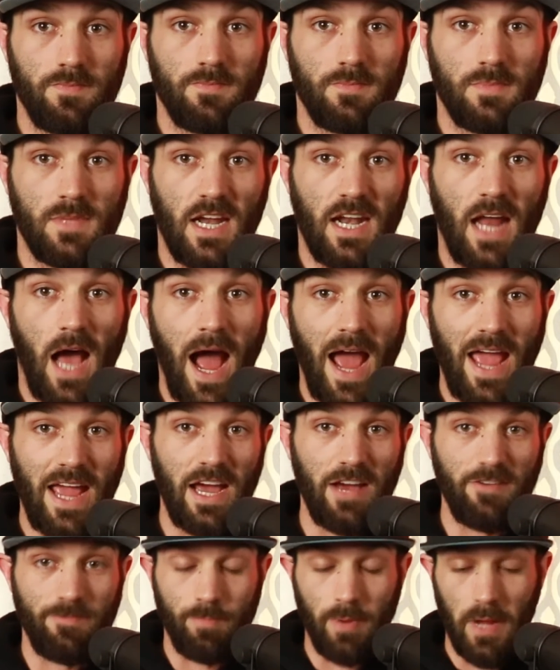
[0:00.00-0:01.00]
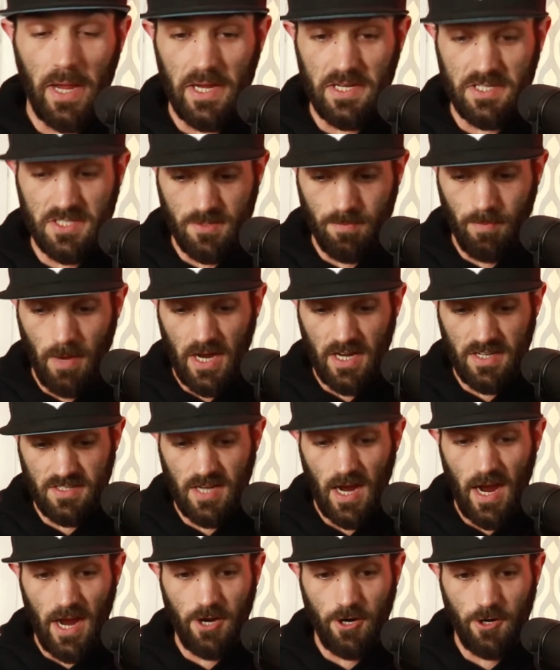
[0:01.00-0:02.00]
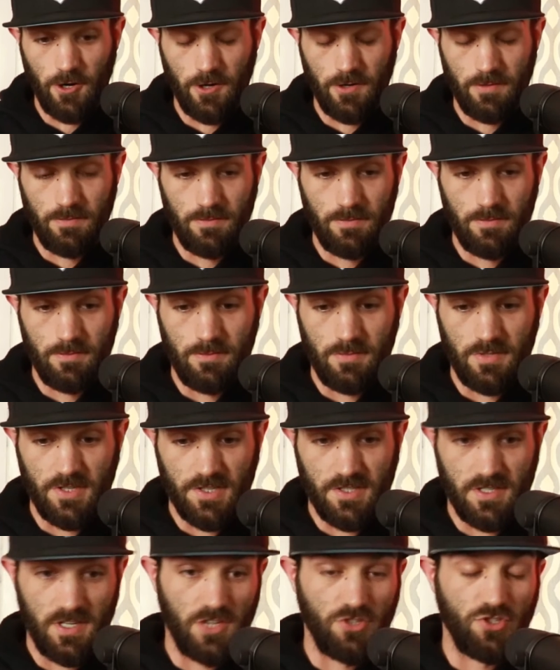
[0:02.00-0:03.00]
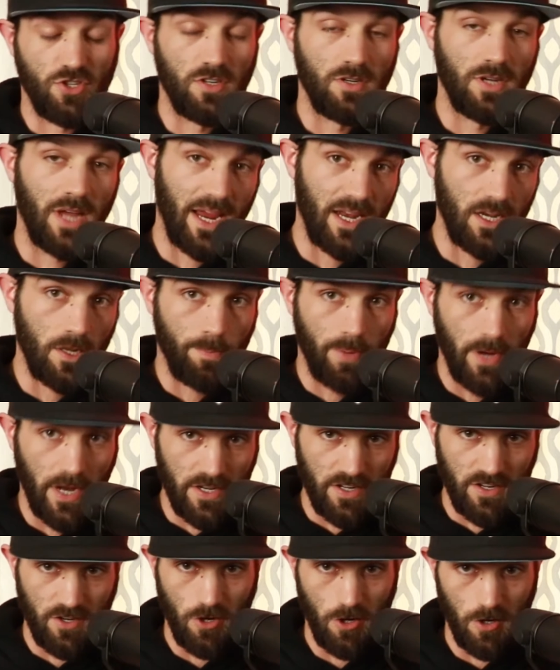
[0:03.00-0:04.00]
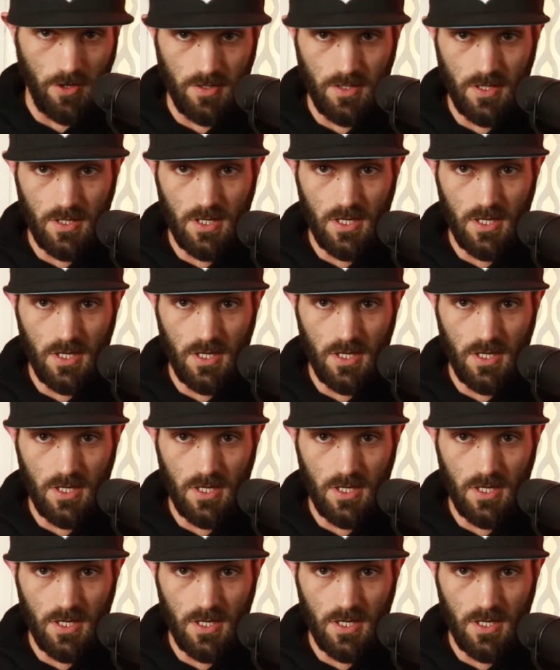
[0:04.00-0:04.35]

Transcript: that I have based my entire decision and opinion on.